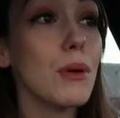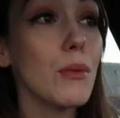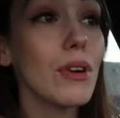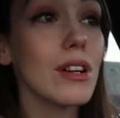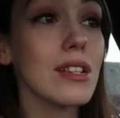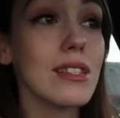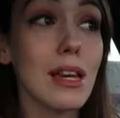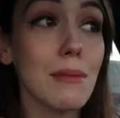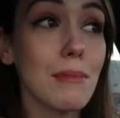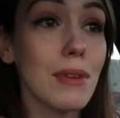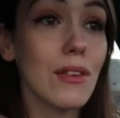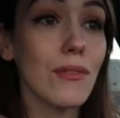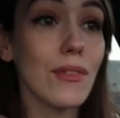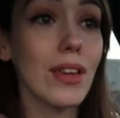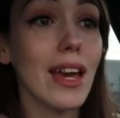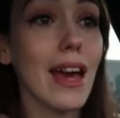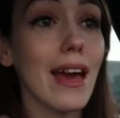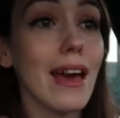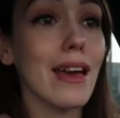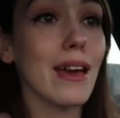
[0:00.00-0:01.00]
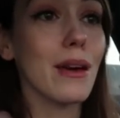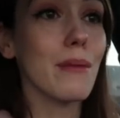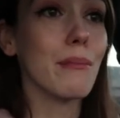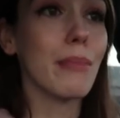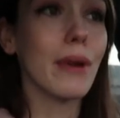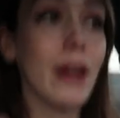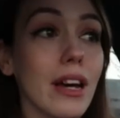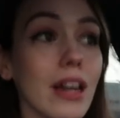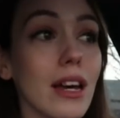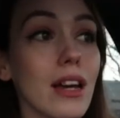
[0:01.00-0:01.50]
Could be worse, could be a V8,
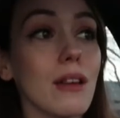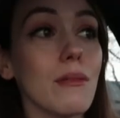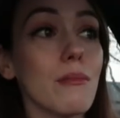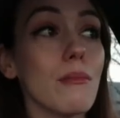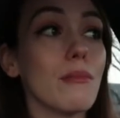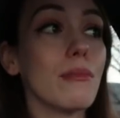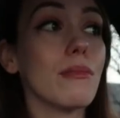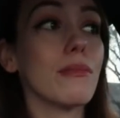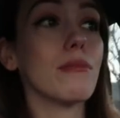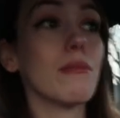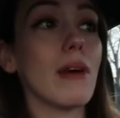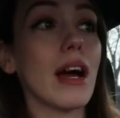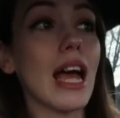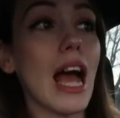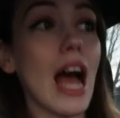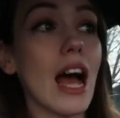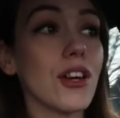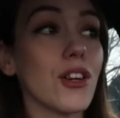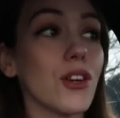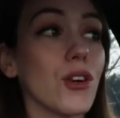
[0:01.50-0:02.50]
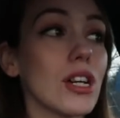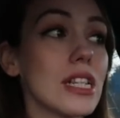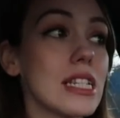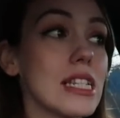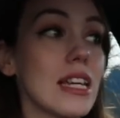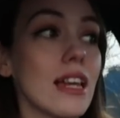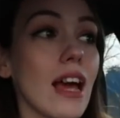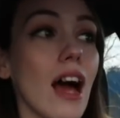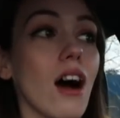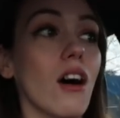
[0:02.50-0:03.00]
but my Acura
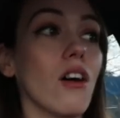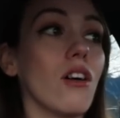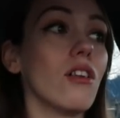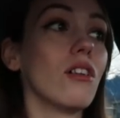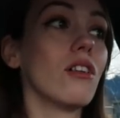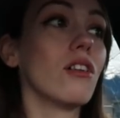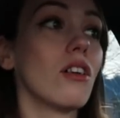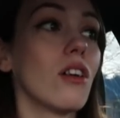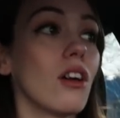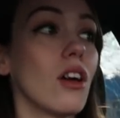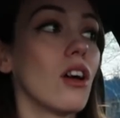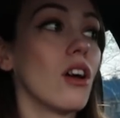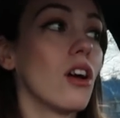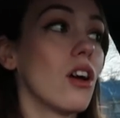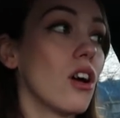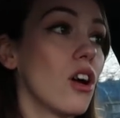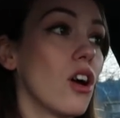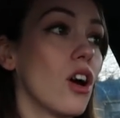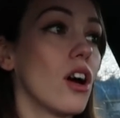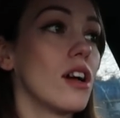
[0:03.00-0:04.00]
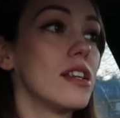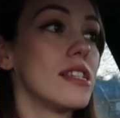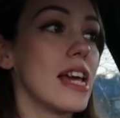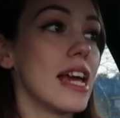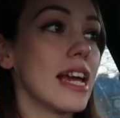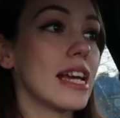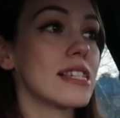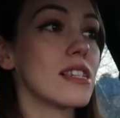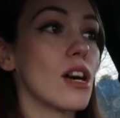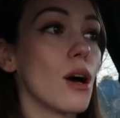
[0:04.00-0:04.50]
TL
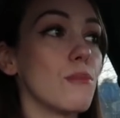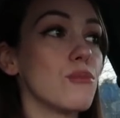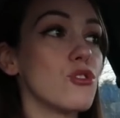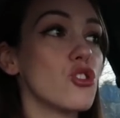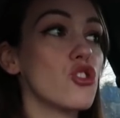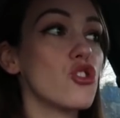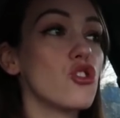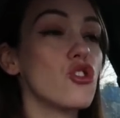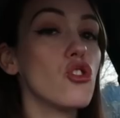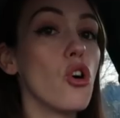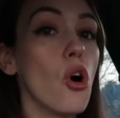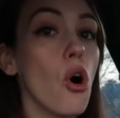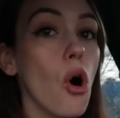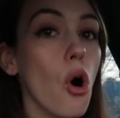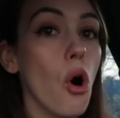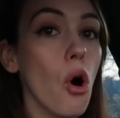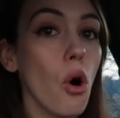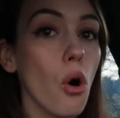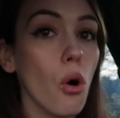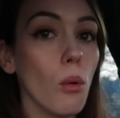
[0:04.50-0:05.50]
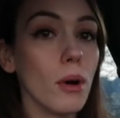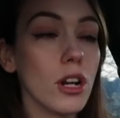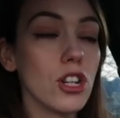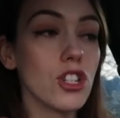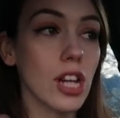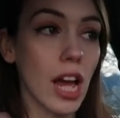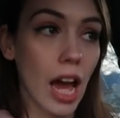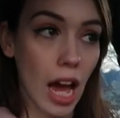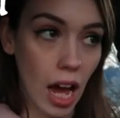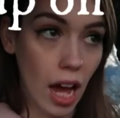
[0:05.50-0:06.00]
takes up so
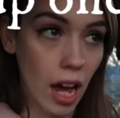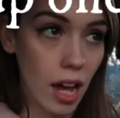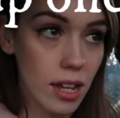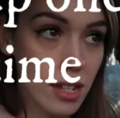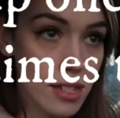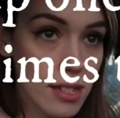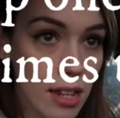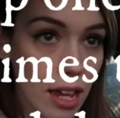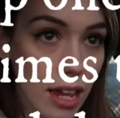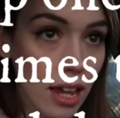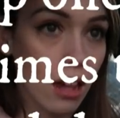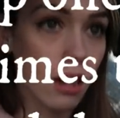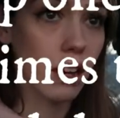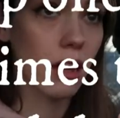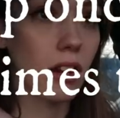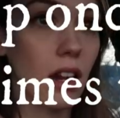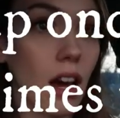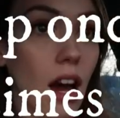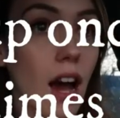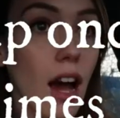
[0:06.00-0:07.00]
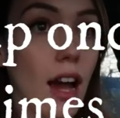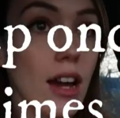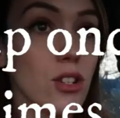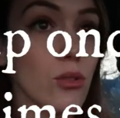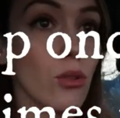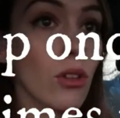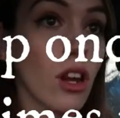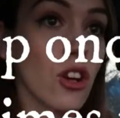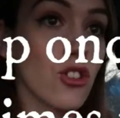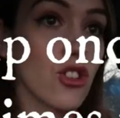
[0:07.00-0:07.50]
much gas and I
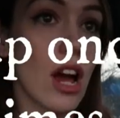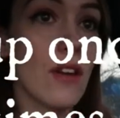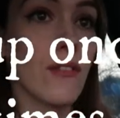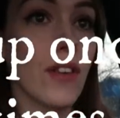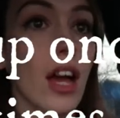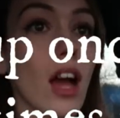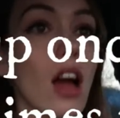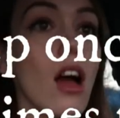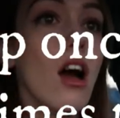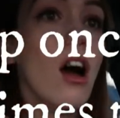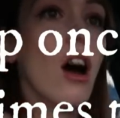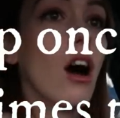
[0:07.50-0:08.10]
do a lot of driving.